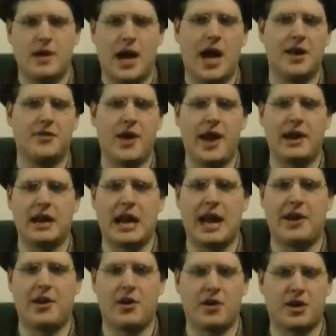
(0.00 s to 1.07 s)
And then
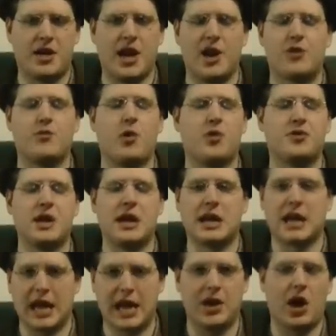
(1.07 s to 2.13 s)
later, kids will
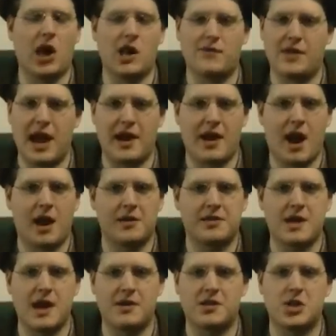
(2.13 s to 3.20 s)
delete all of that
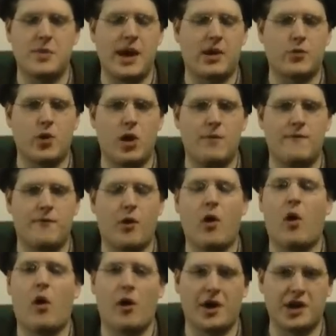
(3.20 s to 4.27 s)
nonsense to make room for
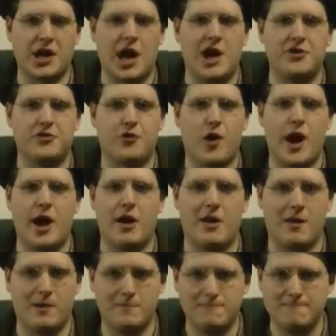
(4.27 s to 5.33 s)
Oregon Trail.